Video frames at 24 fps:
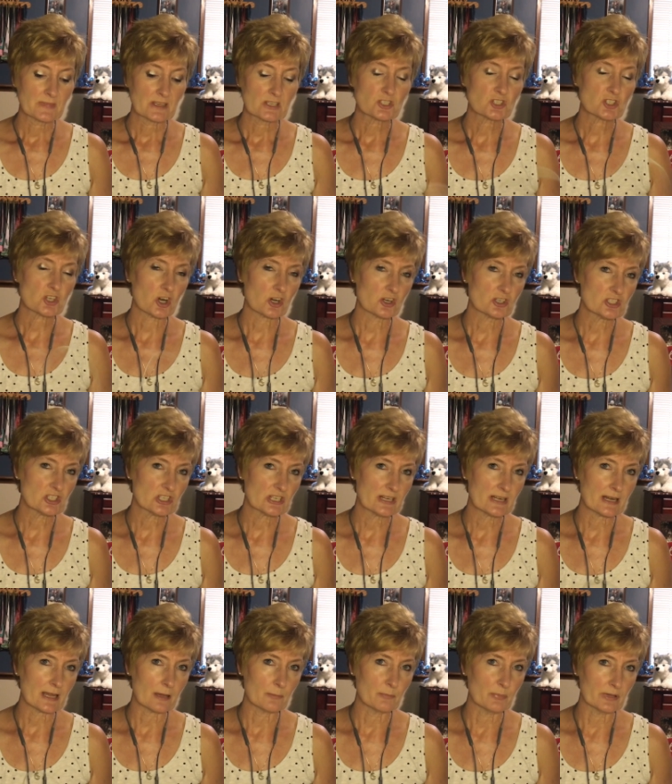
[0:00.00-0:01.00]

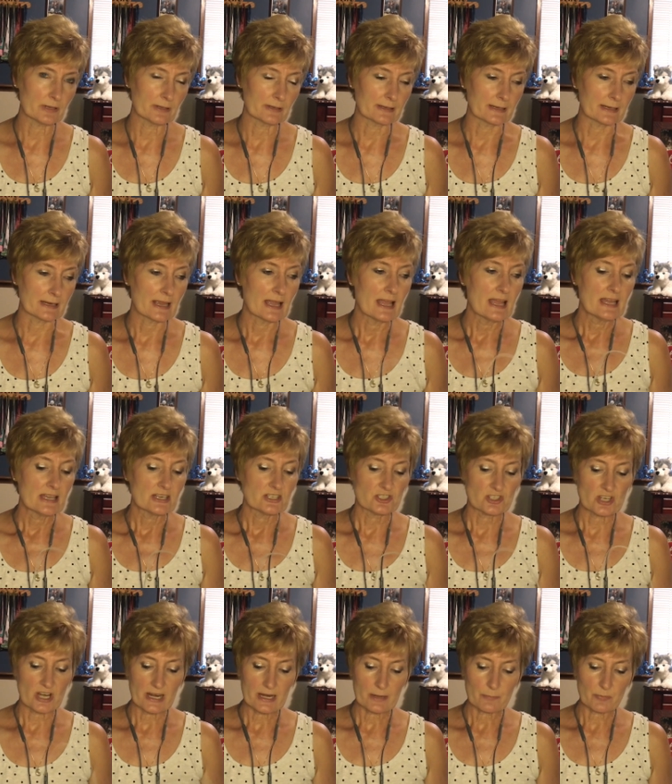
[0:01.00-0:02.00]
charging ability.
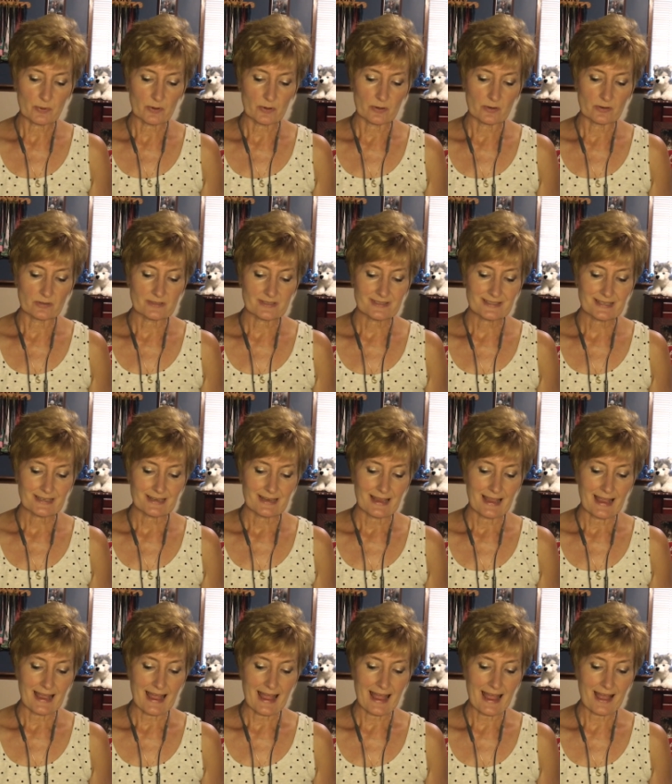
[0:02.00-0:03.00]
Jaybirds,
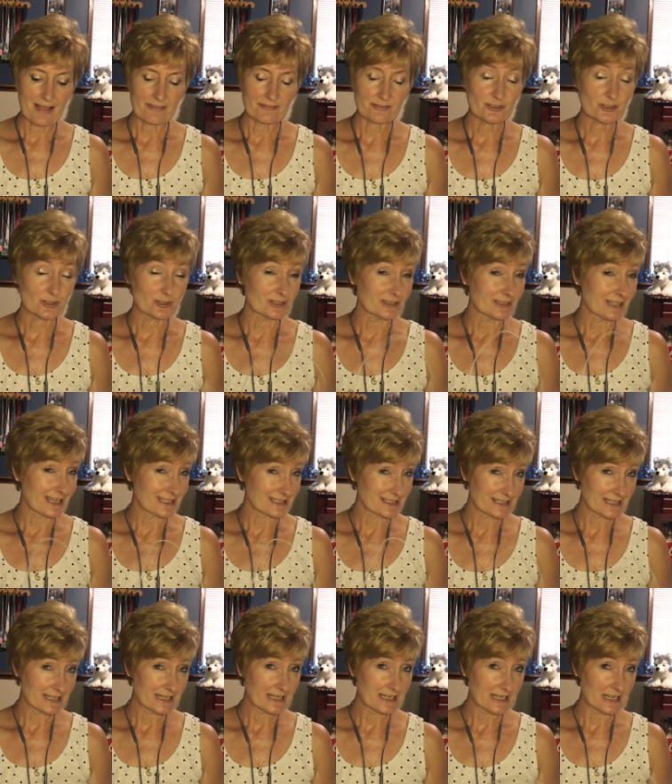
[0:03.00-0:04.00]
after less
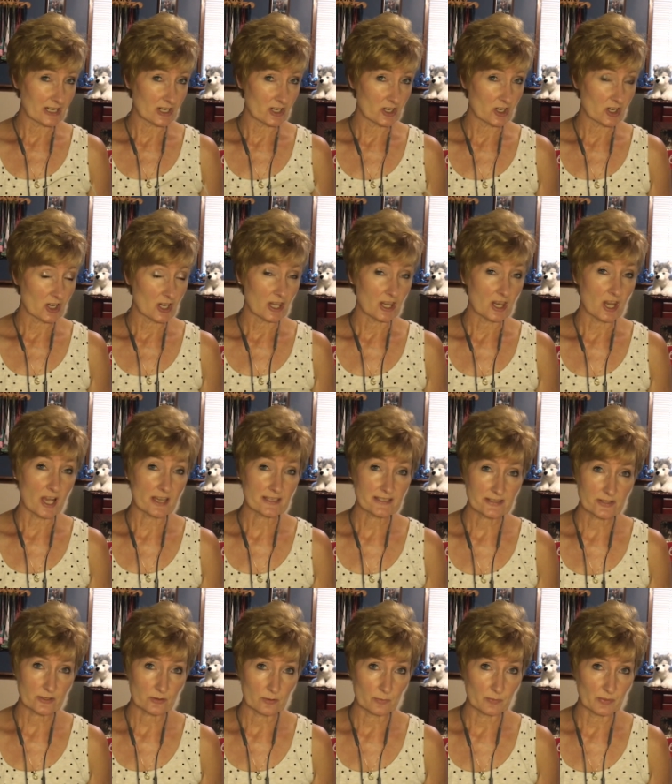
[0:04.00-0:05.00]
than a year, lost
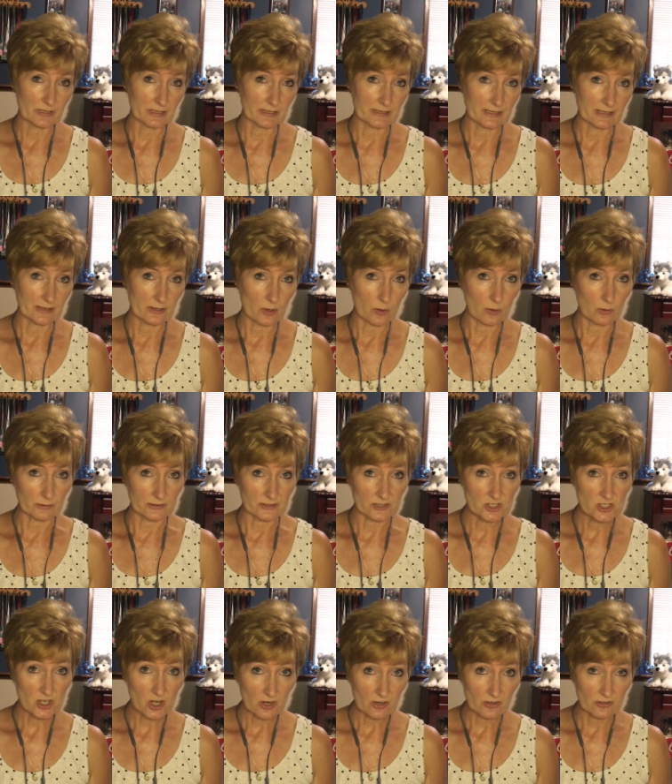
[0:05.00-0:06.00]
their ability to hold a
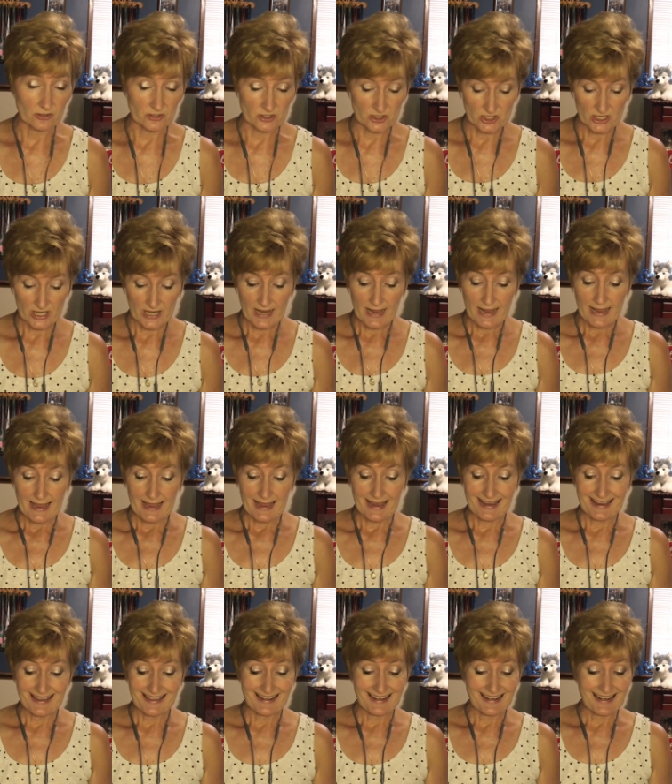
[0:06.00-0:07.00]
charge.
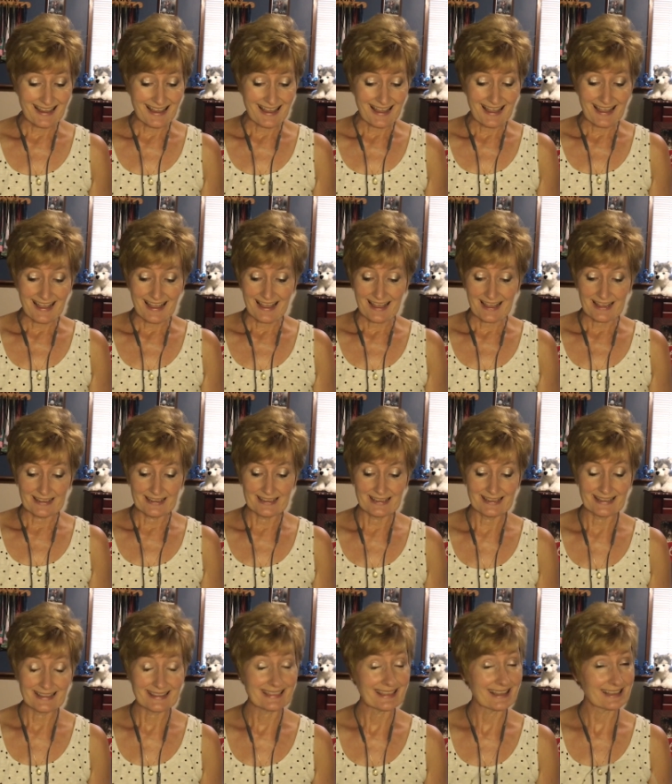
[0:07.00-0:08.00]
And
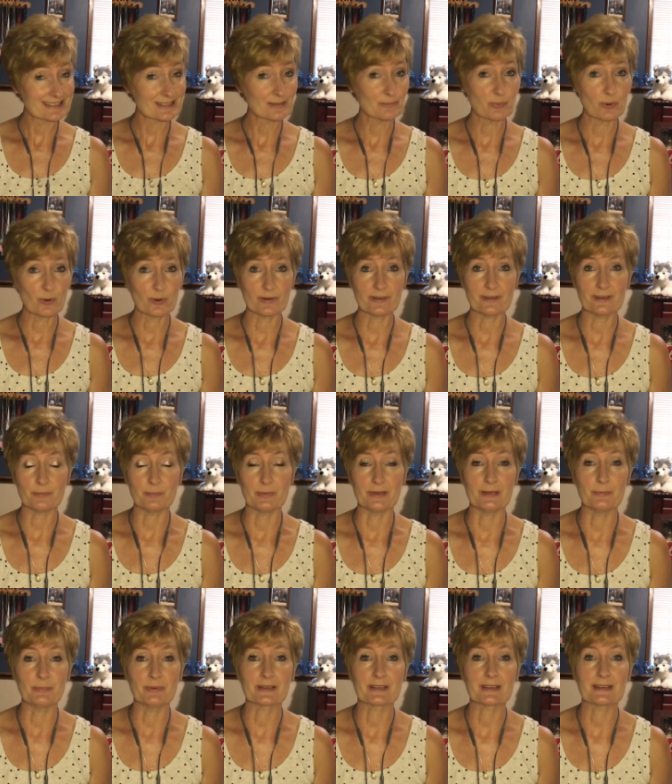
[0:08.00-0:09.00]
that's important to me
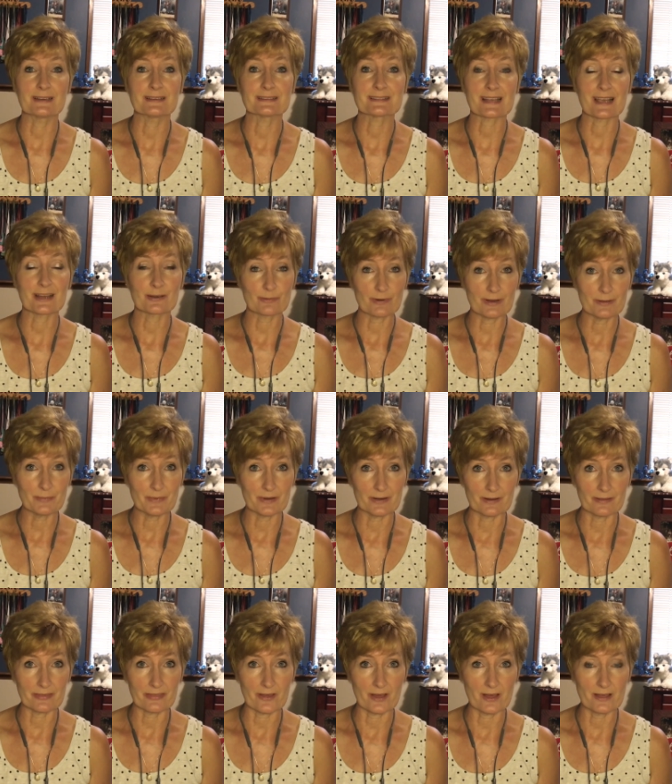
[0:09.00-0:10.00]
because I run
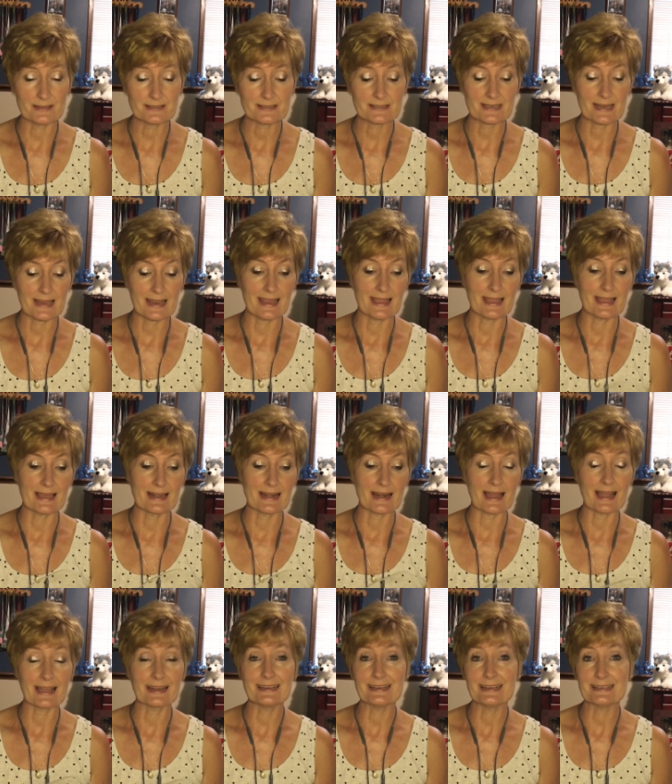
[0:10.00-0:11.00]
marathons and
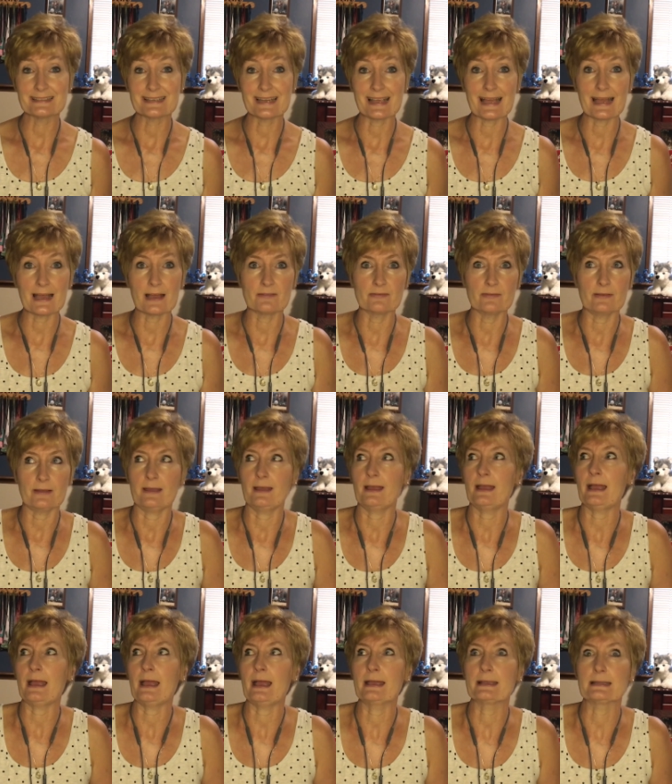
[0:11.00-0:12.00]
I need to have
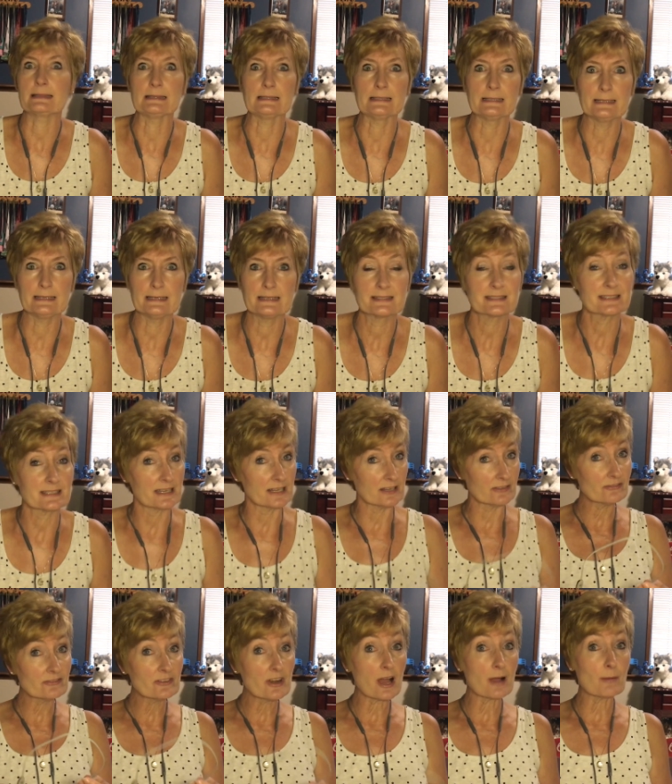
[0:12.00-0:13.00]
at least,
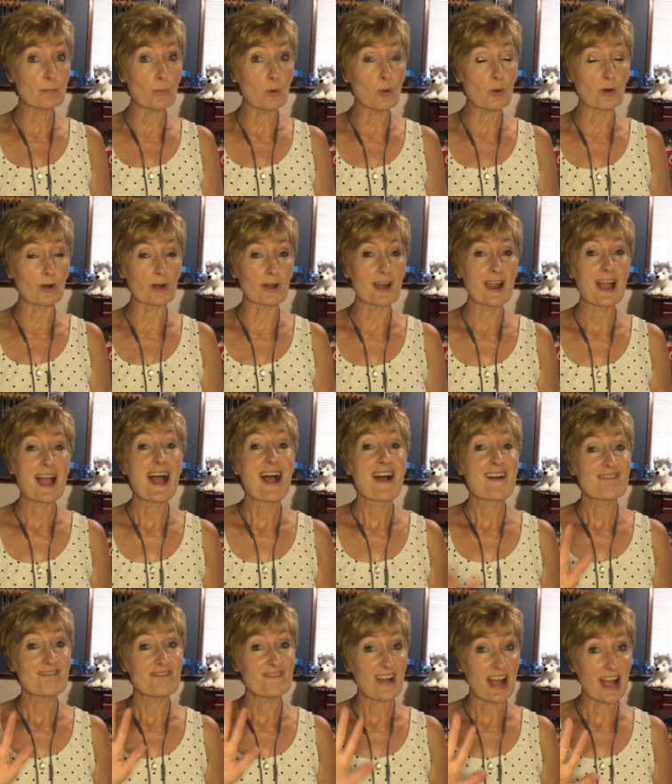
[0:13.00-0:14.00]
if not more,
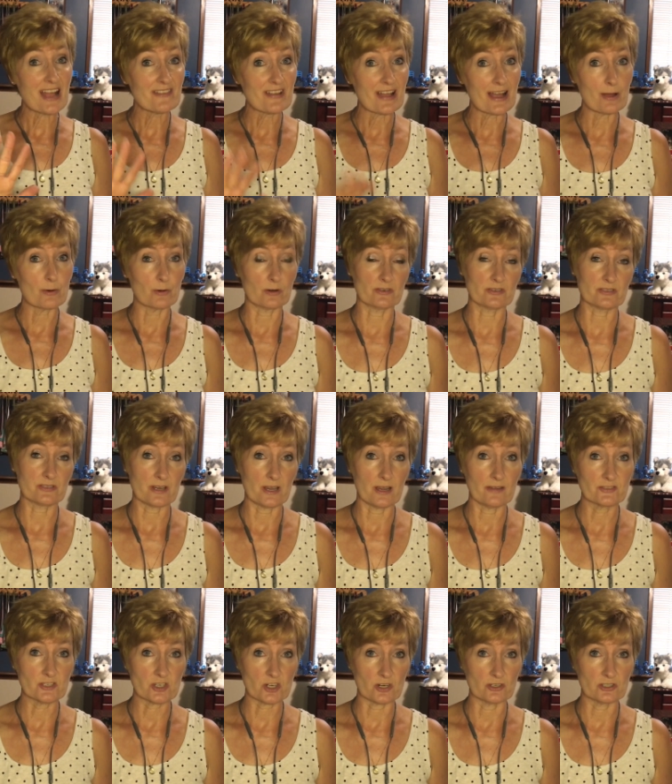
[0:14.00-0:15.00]
5 hours
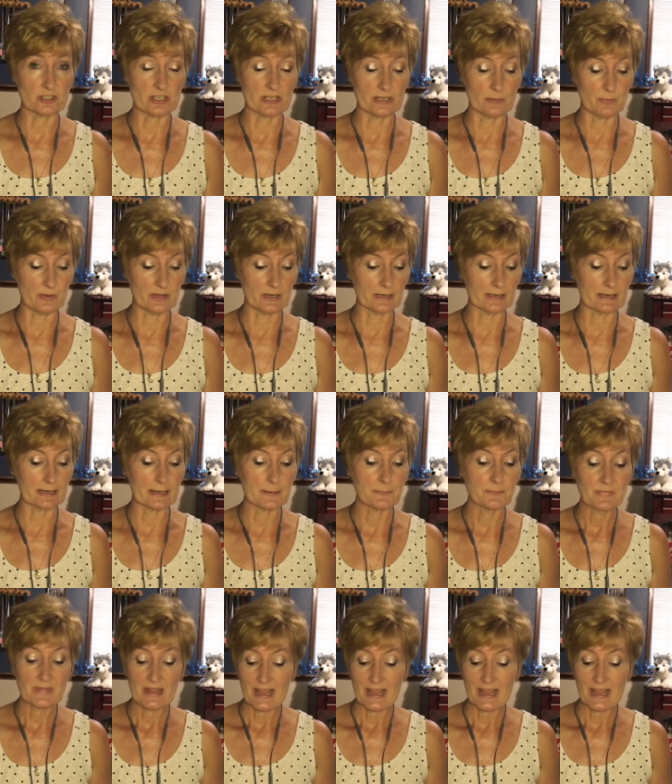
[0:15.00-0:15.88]
of charging ability.